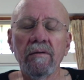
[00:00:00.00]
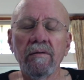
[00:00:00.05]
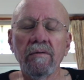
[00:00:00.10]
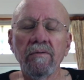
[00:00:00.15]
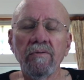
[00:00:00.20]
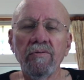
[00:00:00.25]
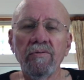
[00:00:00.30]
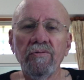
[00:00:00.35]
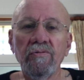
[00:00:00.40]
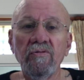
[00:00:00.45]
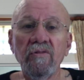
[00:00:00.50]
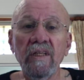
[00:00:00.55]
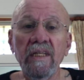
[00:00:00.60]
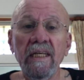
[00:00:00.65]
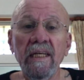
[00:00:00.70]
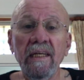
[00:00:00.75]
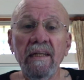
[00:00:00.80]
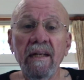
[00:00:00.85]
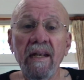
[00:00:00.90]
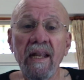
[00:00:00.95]
to
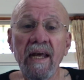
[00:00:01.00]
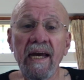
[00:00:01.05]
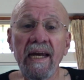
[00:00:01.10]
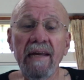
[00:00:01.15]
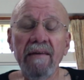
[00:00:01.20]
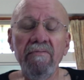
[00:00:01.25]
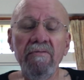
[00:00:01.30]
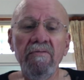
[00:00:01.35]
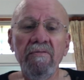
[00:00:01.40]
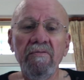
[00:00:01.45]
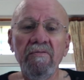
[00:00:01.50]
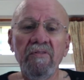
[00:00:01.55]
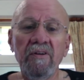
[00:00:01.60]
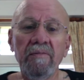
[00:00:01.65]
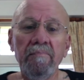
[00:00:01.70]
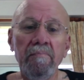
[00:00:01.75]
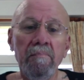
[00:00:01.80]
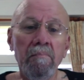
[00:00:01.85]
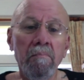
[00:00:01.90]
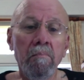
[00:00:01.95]
see life
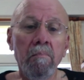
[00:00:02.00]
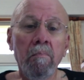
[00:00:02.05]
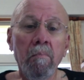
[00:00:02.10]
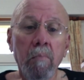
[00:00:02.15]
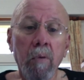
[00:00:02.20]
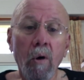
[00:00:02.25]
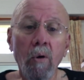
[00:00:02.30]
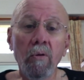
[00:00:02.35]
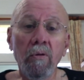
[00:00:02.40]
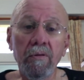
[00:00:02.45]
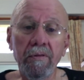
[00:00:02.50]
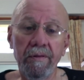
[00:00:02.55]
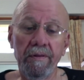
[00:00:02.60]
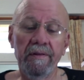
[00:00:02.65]
from both